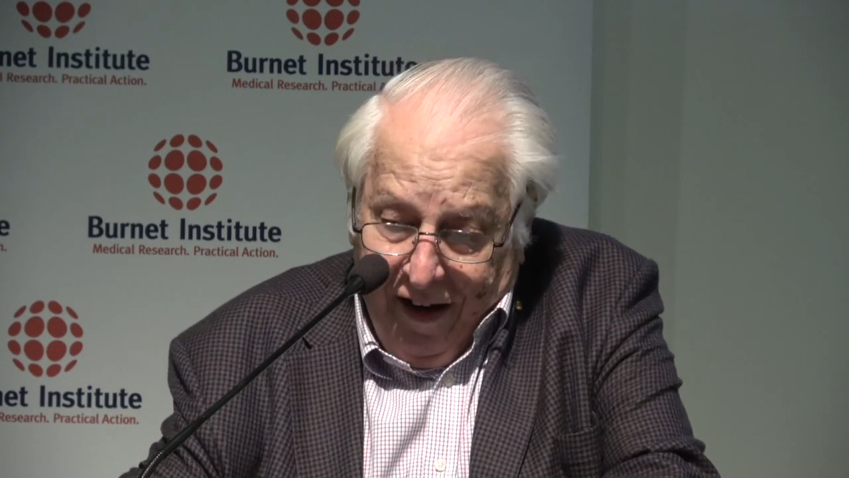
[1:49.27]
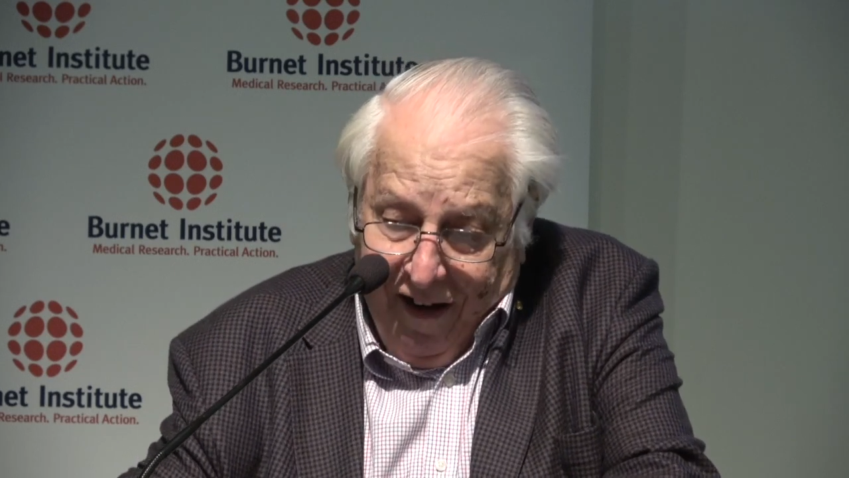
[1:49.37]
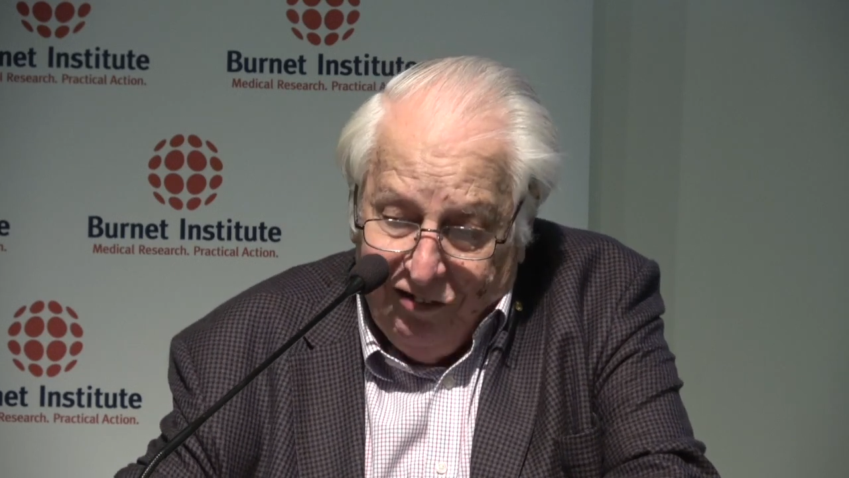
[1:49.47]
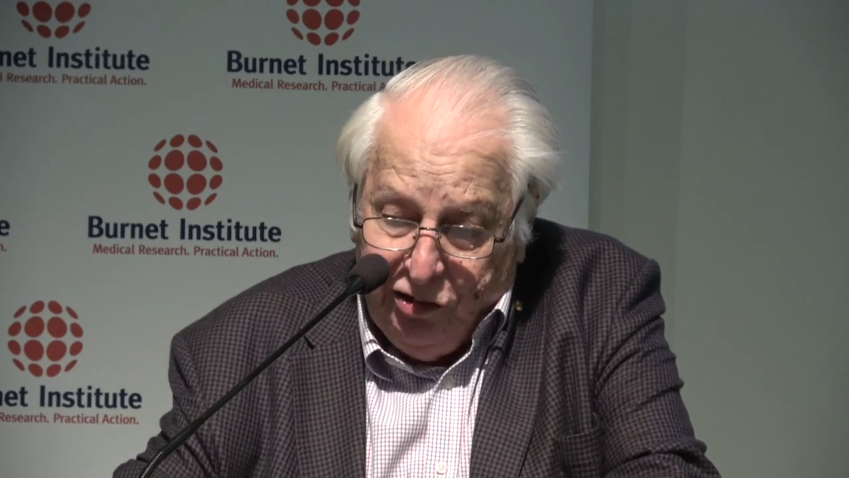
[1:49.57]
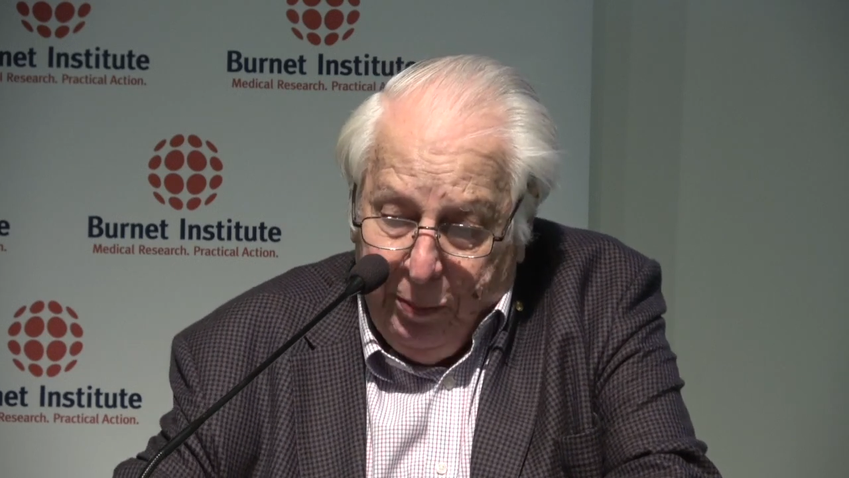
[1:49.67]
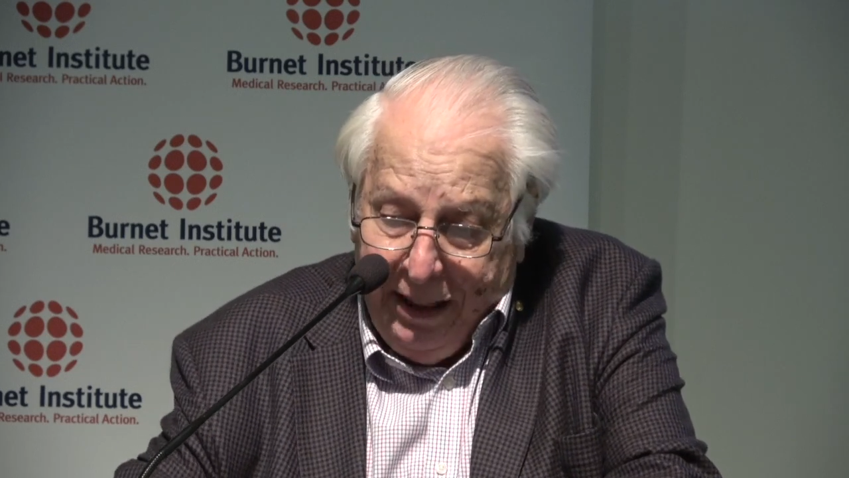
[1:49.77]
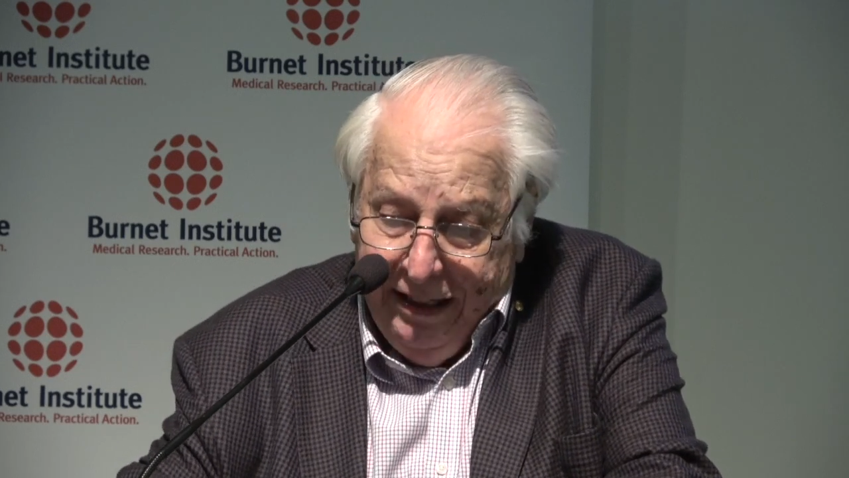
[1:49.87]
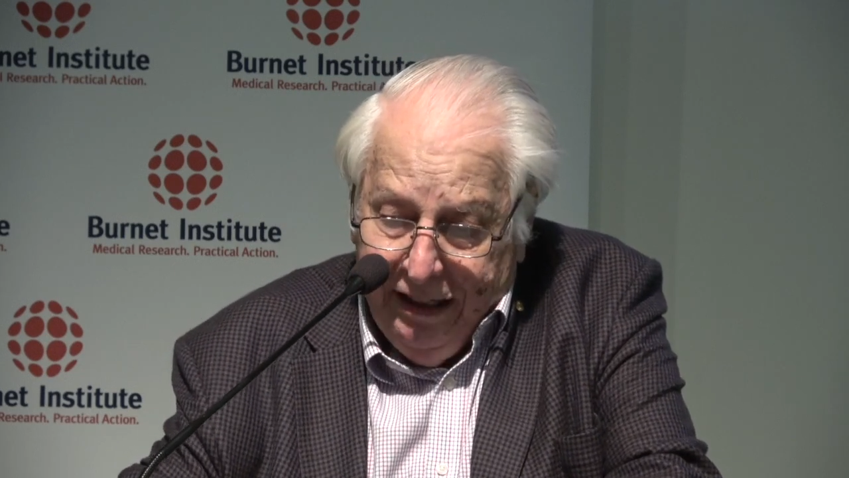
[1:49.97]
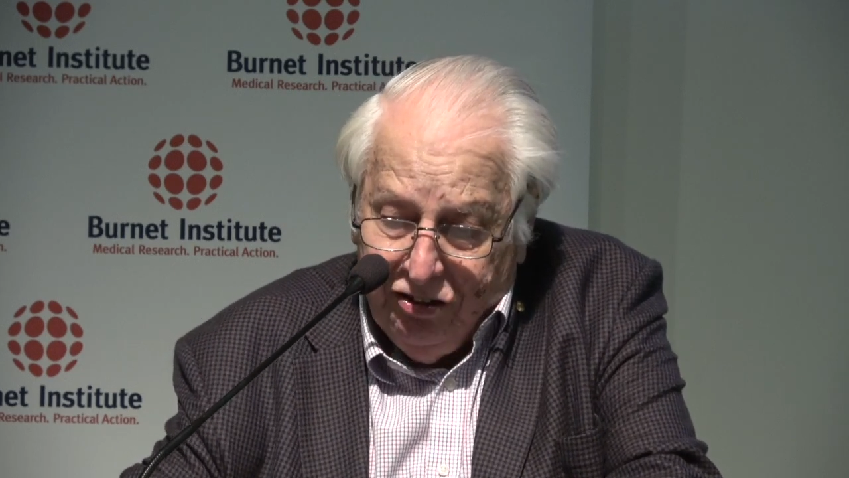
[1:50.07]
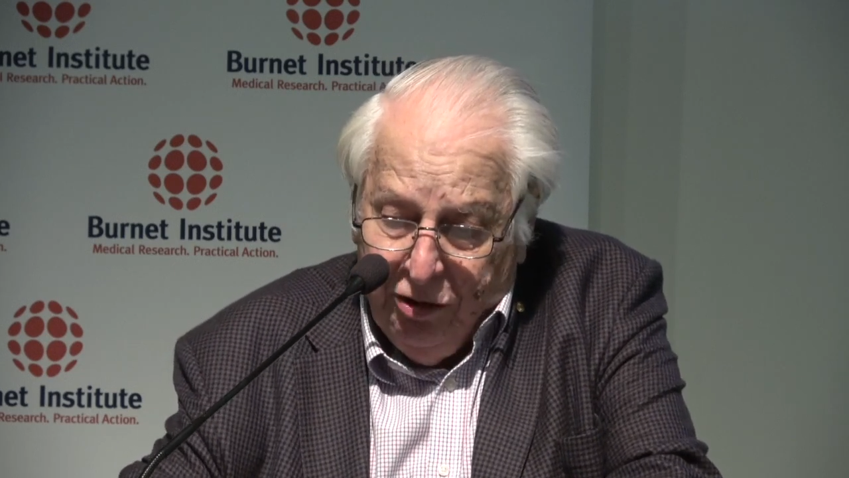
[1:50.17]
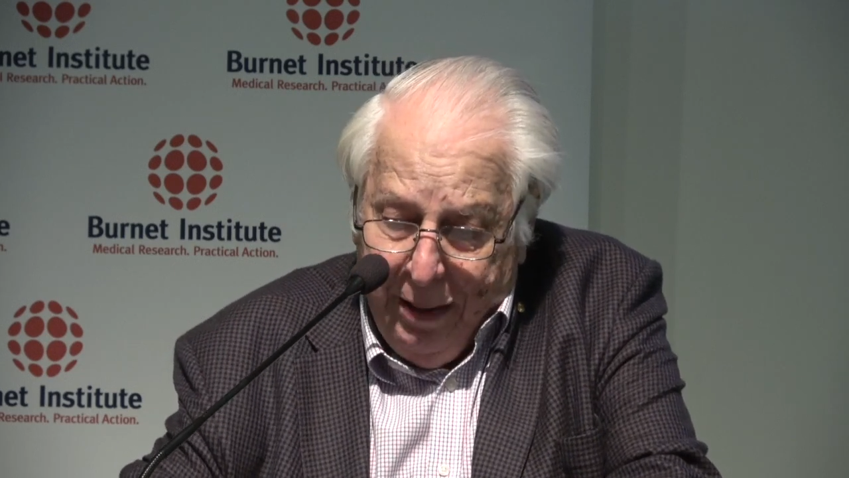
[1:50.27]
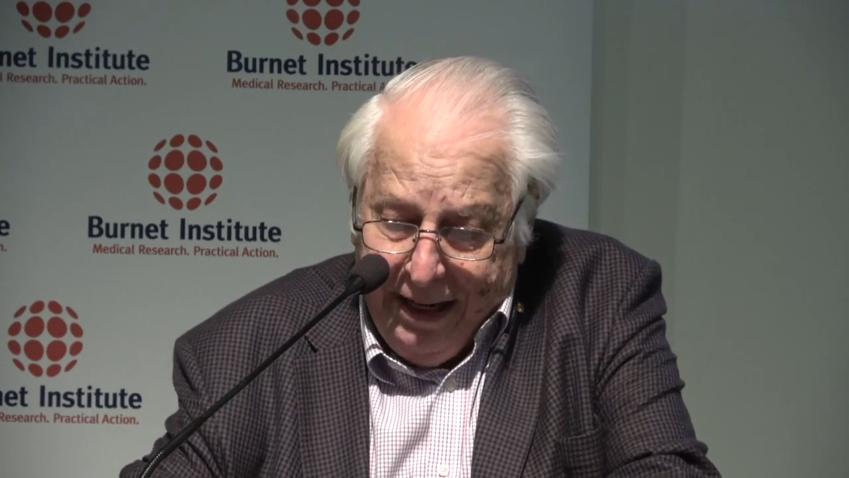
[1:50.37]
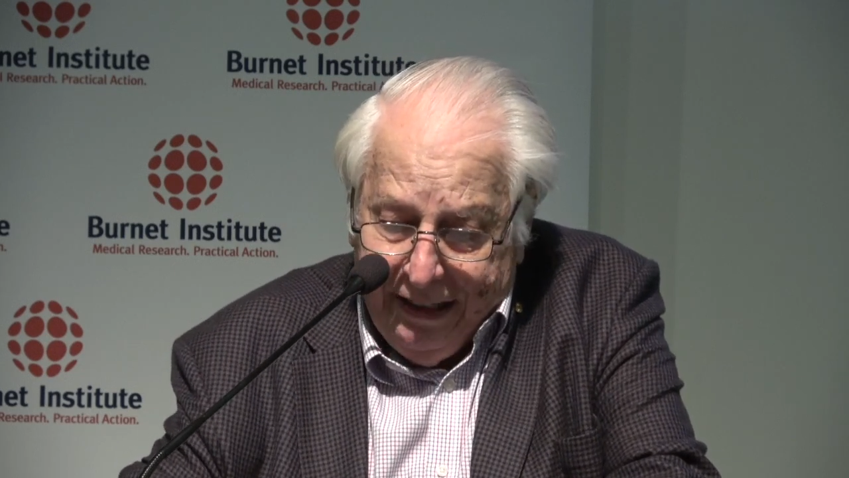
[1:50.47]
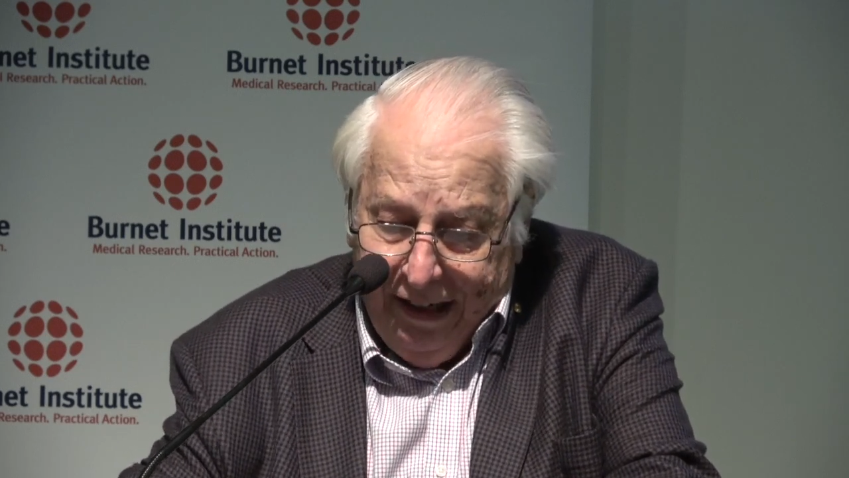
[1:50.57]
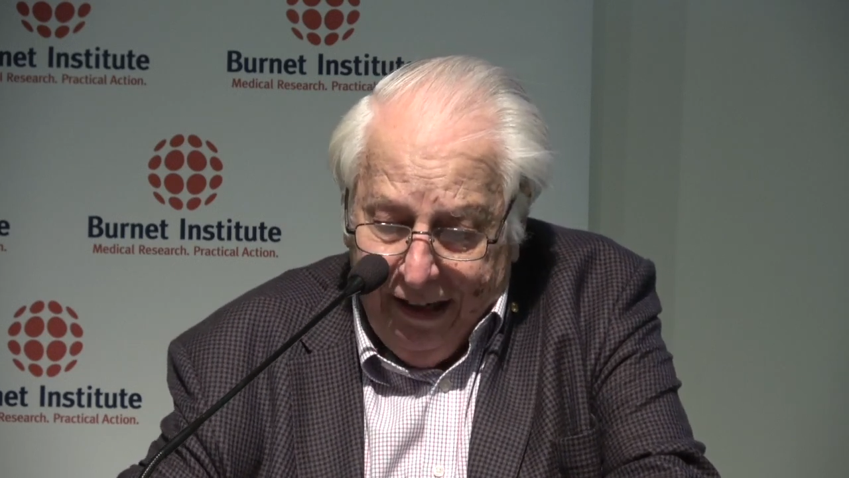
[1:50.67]
of spending a
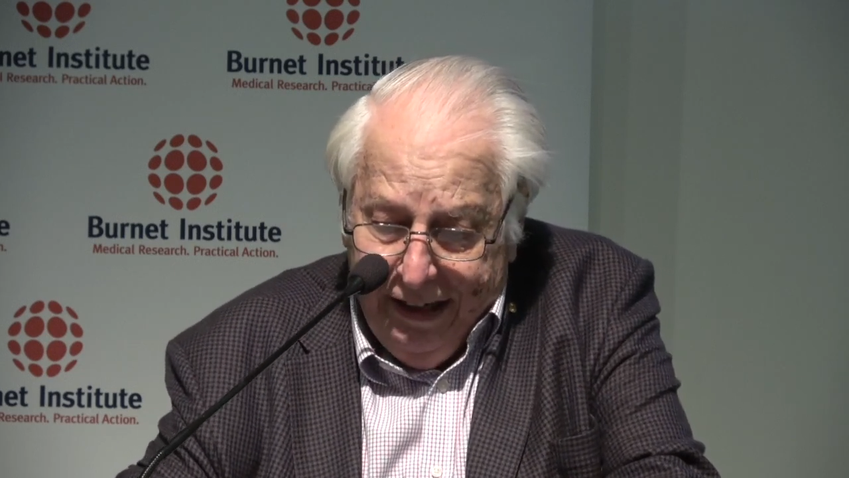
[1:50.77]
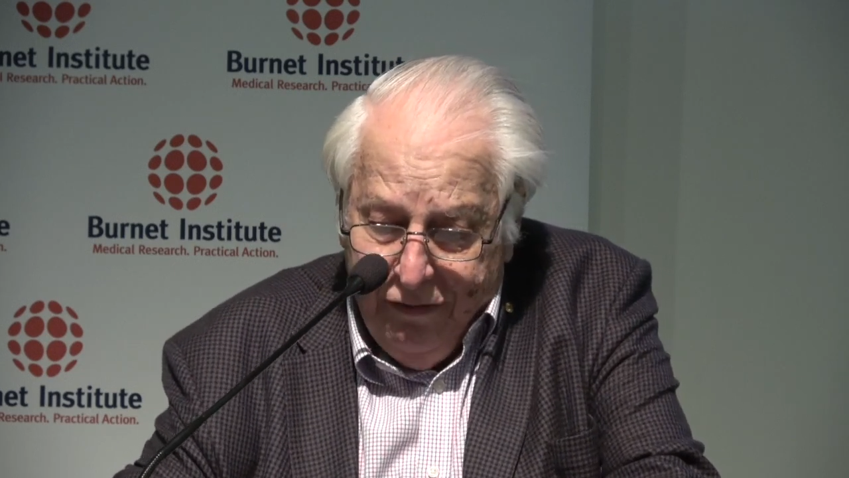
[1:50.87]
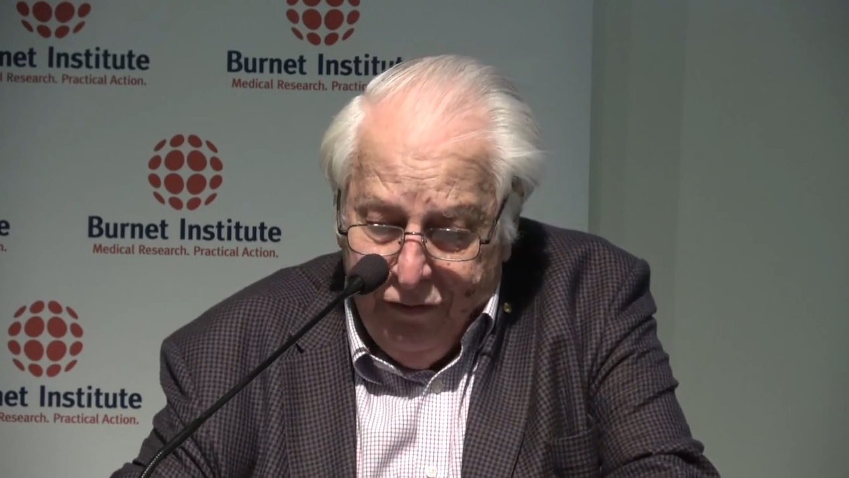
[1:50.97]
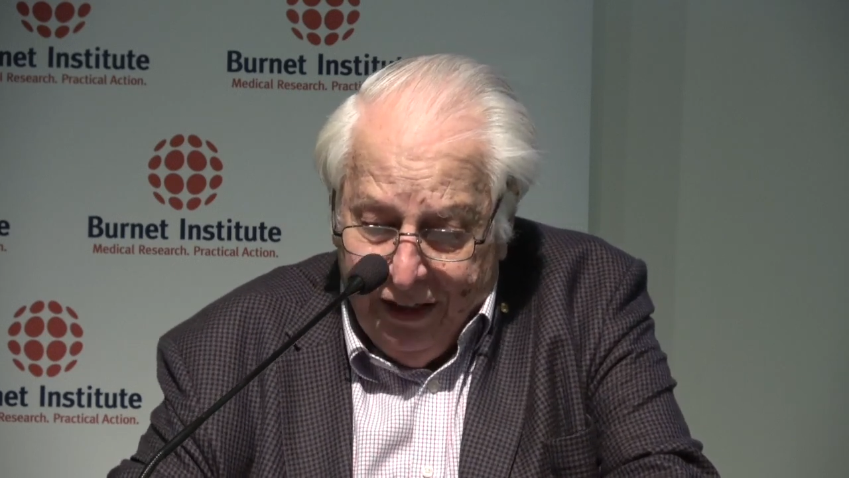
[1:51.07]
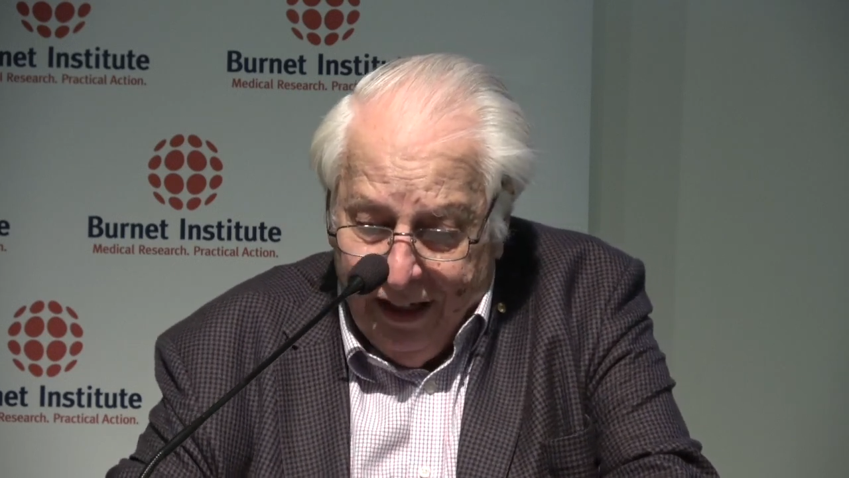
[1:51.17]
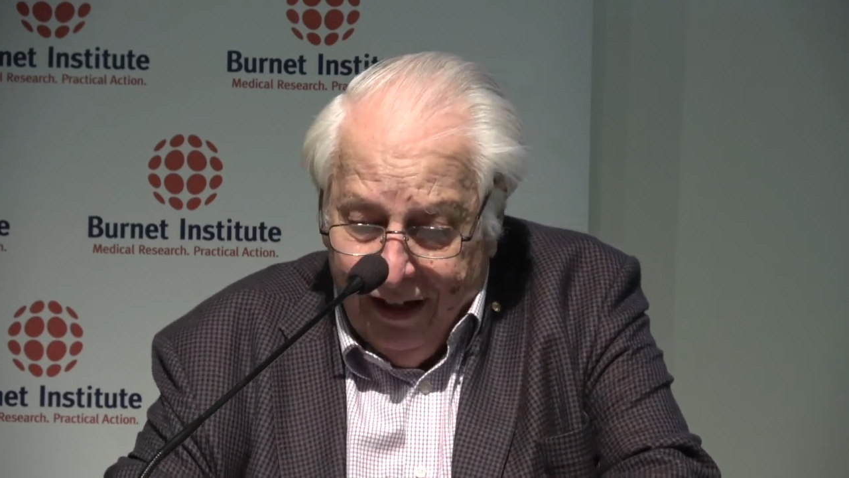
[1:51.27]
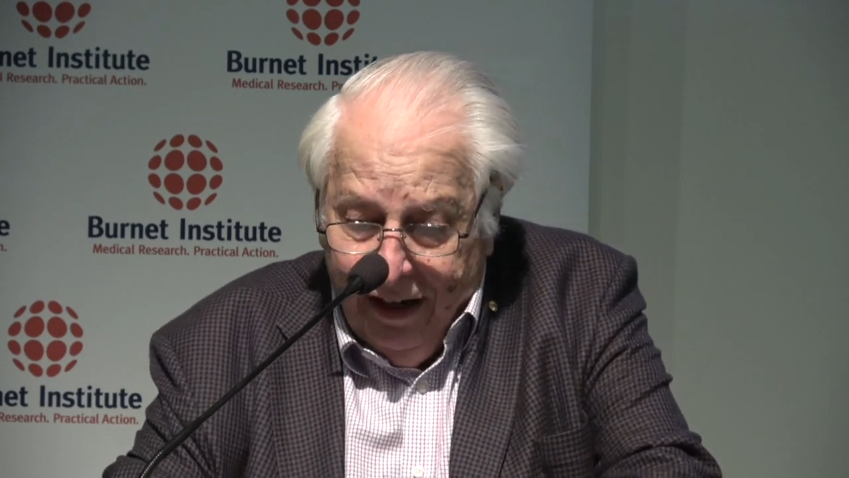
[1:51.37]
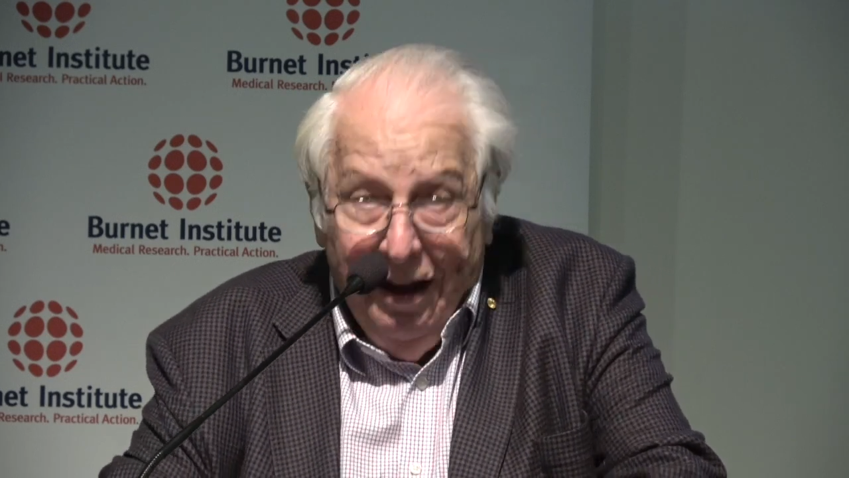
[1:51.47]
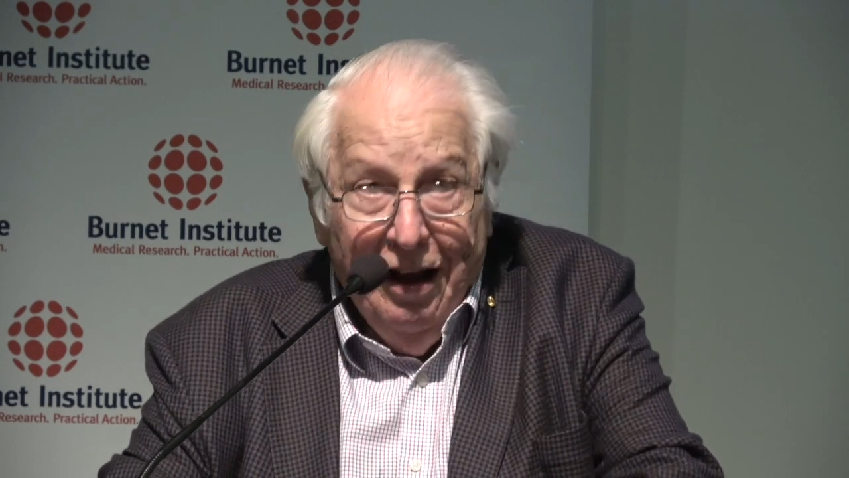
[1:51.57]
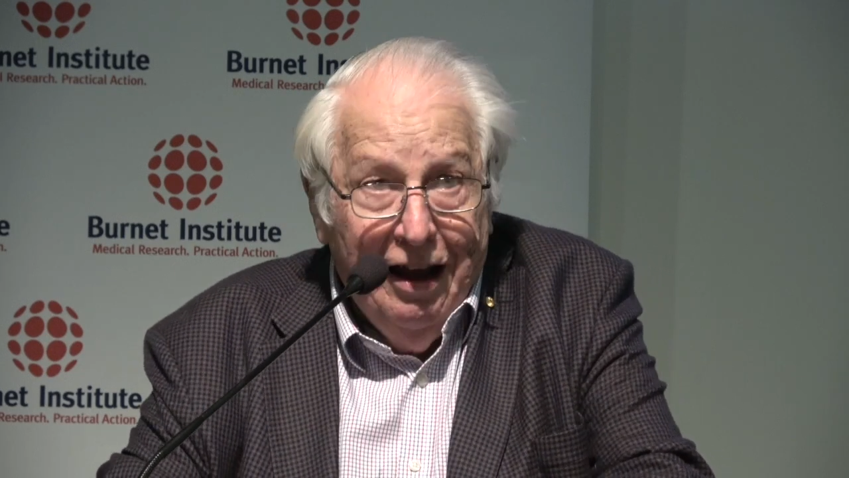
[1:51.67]
sabbatical leave year